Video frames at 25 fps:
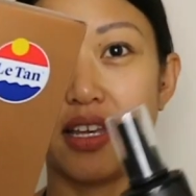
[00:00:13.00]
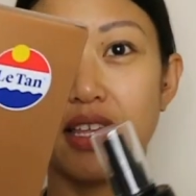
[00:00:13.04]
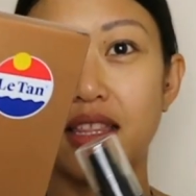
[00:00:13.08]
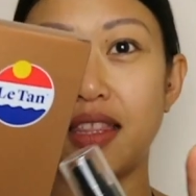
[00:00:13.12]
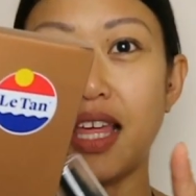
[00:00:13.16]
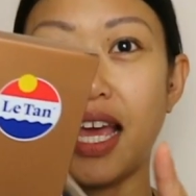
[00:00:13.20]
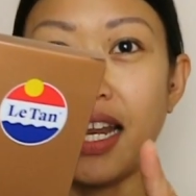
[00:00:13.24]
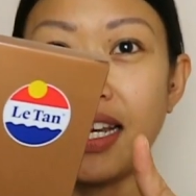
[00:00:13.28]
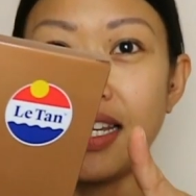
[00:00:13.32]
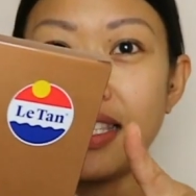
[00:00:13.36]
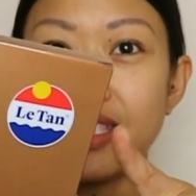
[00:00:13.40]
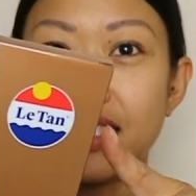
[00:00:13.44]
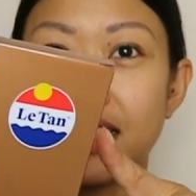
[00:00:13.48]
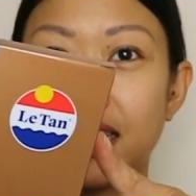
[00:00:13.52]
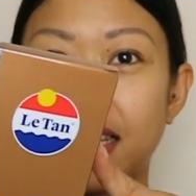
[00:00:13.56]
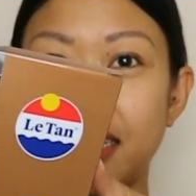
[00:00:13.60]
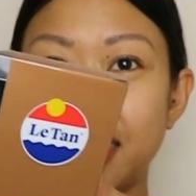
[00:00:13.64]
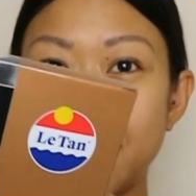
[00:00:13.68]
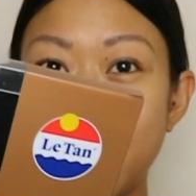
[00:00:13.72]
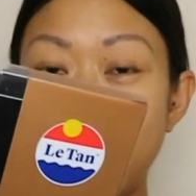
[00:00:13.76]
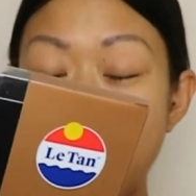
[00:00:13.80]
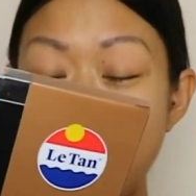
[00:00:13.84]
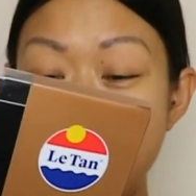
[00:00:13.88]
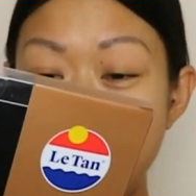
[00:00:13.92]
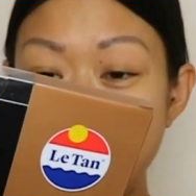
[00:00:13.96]
That is Le
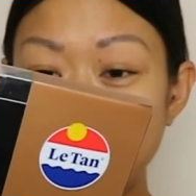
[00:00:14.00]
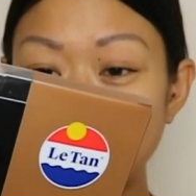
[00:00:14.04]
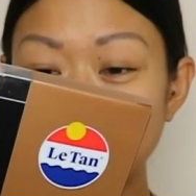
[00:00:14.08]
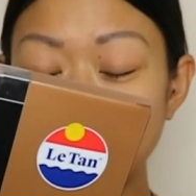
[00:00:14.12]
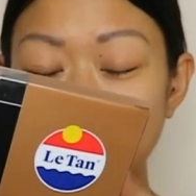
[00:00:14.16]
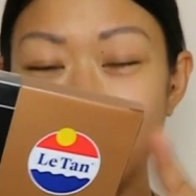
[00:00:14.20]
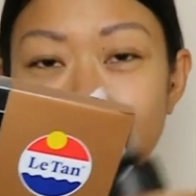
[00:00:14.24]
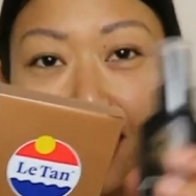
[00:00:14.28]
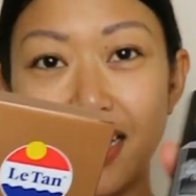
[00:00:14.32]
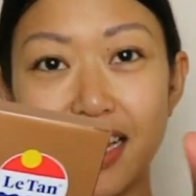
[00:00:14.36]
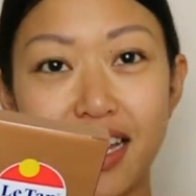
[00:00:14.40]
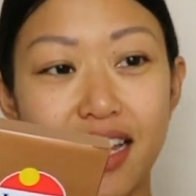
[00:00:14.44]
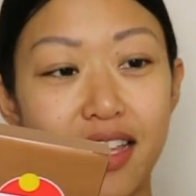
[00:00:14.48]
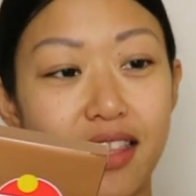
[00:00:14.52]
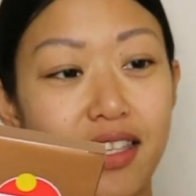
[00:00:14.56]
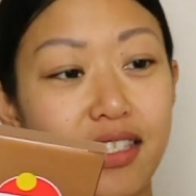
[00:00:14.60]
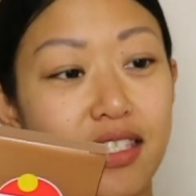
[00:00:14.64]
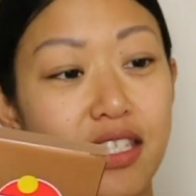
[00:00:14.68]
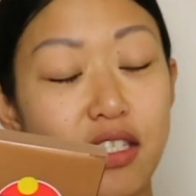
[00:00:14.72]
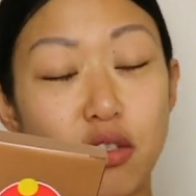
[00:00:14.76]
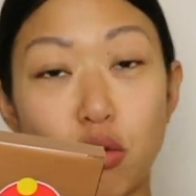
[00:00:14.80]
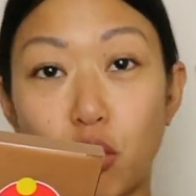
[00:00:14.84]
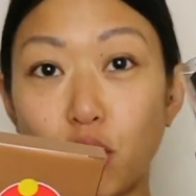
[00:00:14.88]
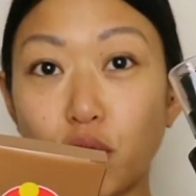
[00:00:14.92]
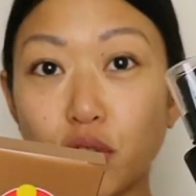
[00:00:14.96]
Tan.
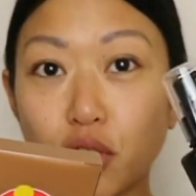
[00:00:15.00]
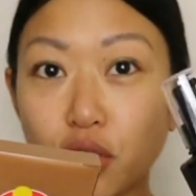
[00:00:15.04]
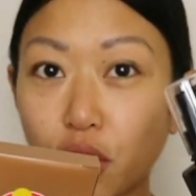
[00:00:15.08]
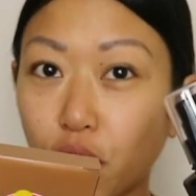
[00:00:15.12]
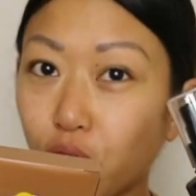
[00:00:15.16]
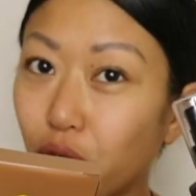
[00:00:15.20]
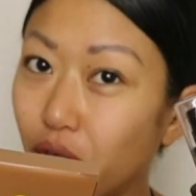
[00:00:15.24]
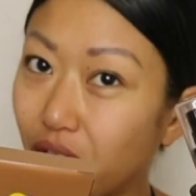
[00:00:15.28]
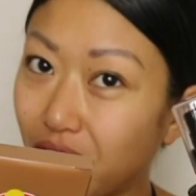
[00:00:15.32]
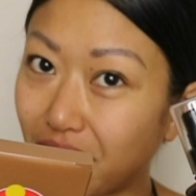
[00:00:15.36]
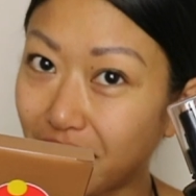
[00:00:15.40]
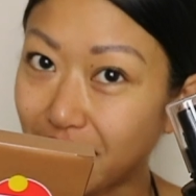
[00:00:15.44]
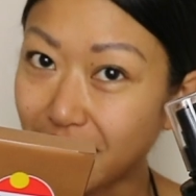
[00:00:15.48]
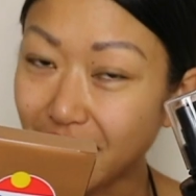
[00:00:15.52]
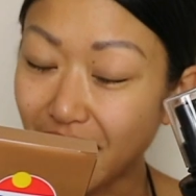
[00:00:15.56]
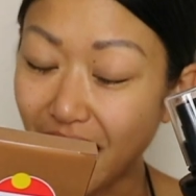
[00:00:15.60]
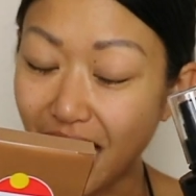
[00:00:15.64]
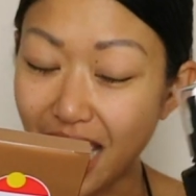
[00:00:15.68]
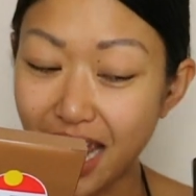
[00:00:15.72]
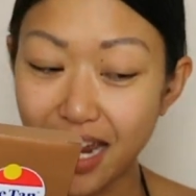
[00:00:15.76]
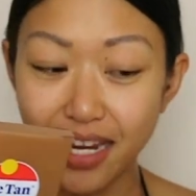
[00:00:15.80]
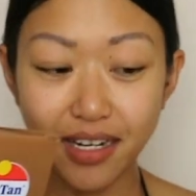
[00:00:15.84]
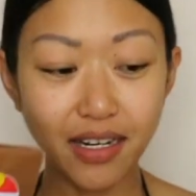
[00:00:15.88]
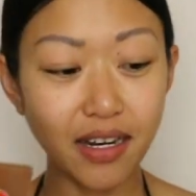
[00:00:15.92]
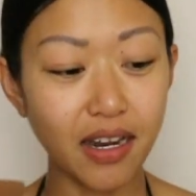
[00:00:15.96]
This is also Le
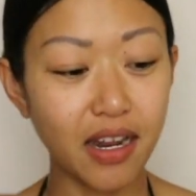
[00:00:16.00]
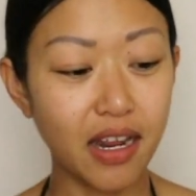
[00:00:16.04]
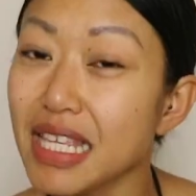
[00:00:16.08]
Tan.